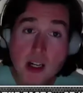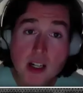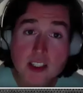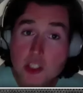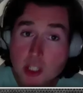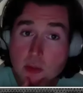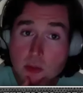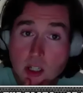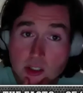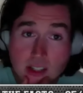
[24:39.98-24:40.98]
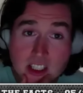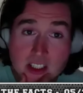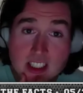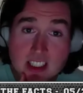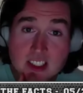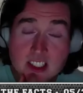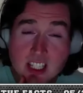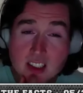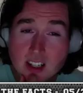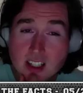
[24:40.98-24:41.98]
to be honest, John Rocker actually didn't
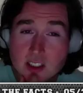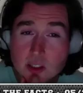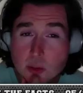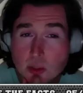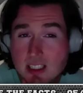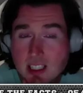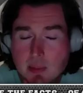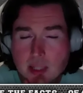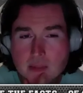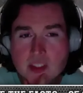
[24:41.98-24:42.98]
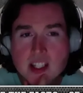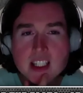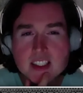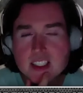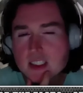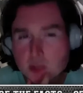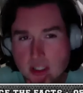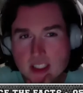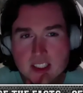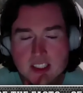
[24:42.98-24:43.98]
say a lot of crazy. I mean, he said some
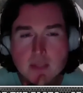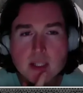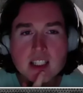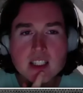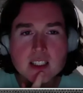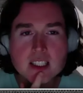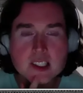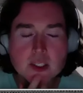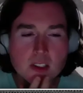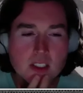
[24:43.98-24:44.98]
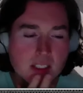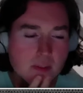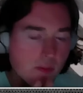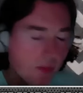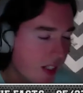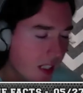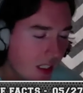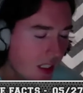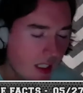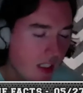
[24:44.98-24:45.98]
crazy stuff, but he didn't necessarily.
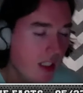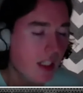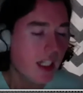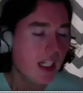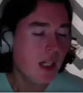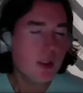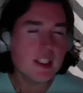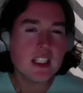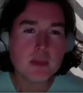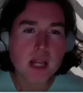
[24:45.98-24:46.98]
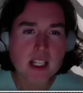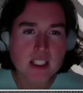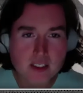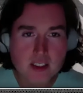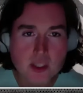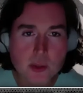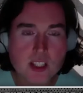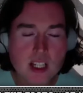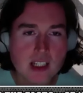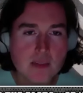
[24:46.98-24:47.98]
It wasn't as bad as you
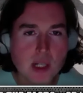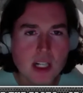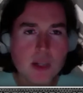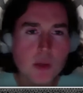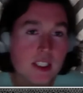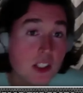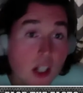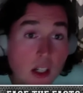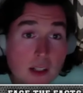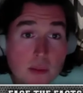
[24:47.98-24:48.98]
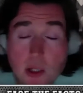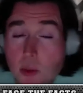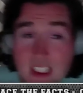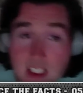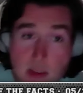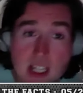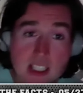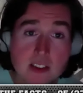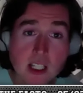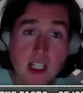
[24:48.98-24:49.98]
think, but it wasn't good. But it wasn't as
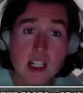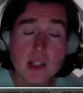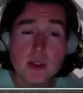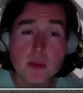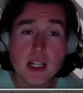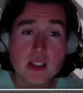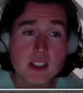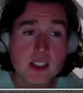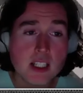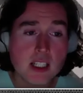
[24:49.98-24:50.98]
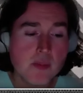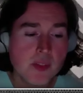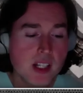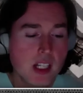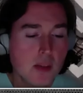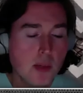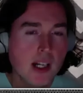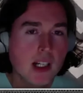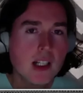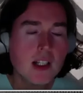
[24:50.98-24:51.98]
bad as uh, it was made out to think.
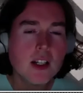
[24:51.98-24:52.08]
But